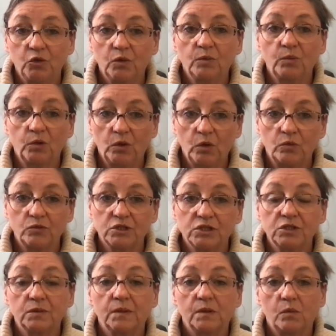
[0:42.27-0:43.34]
approach
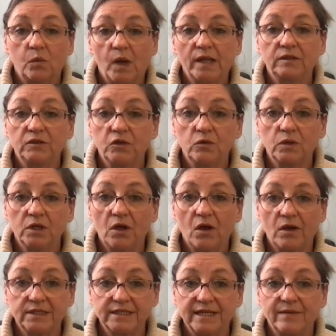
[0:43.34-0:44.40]
to a well-known
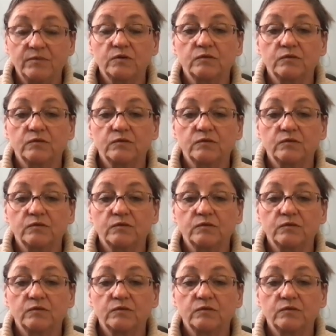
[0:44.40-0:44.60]
concept